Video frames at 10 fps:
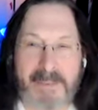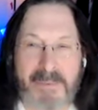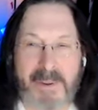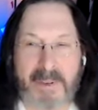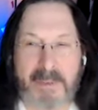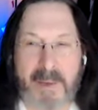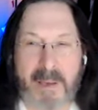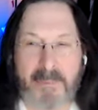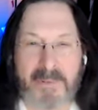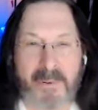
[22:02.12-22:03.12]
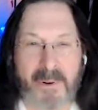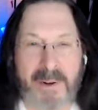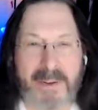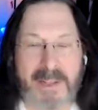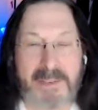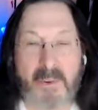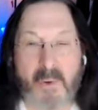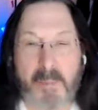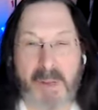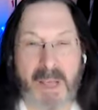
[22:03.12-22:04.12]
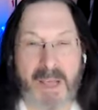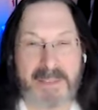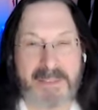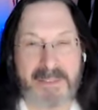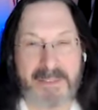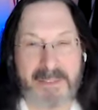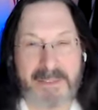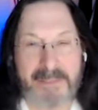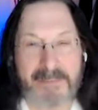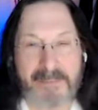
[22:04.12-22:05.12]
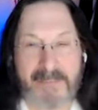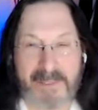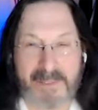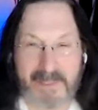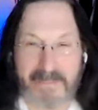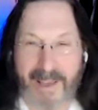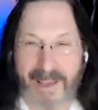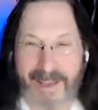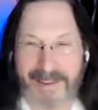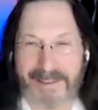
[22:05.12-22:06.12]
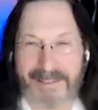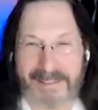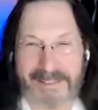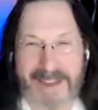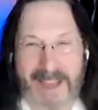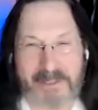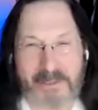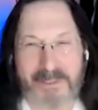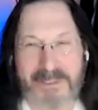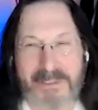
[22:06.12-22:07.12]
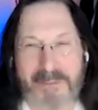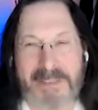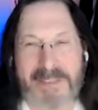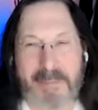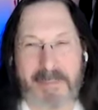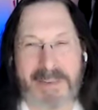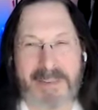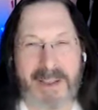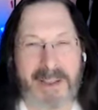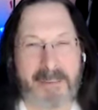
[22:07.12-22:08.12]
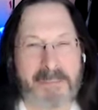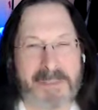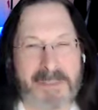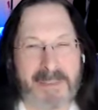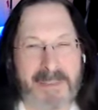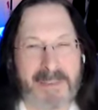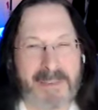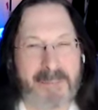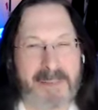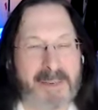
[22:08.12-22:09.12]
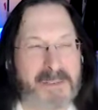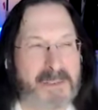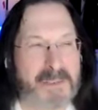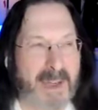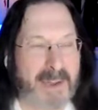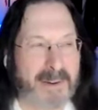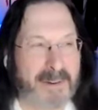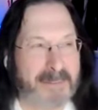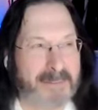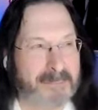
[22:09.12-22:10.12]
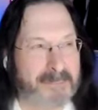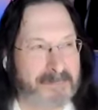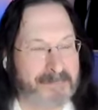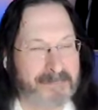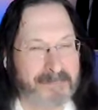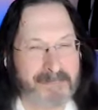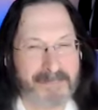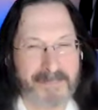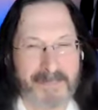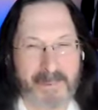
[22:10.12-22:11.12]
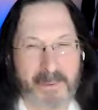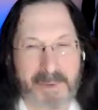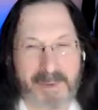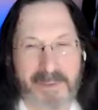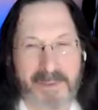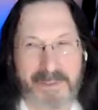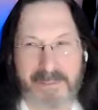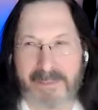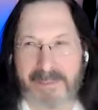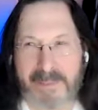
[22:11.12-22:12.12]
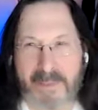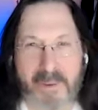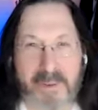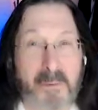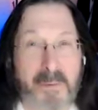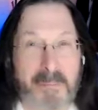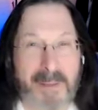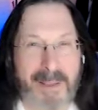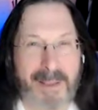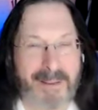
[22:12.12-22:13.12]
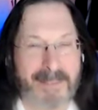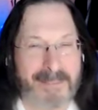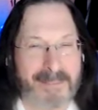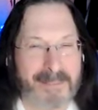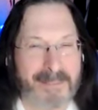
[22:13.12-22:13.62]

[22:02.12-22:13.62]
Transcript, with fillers: As we've talked about before, it gets normalized. This is fine, it's natural to be sleepy at times because you're tired or because you're a human being